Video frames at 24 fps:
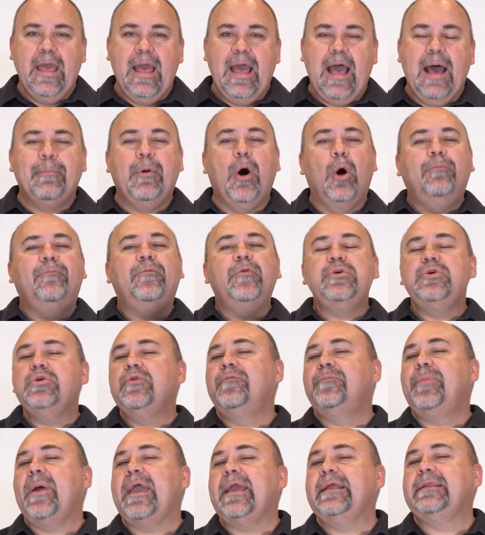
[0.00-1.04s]
I'm hopeful
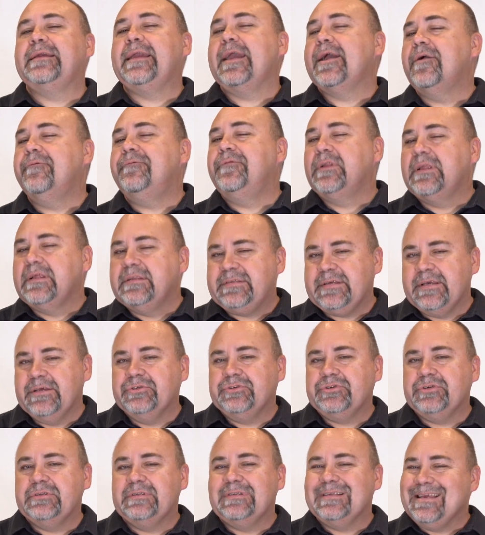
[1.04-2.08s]
you've paid careful
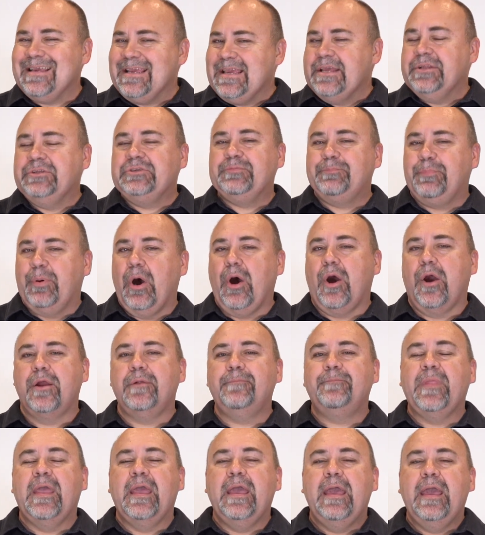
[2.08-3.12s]
attention to each part,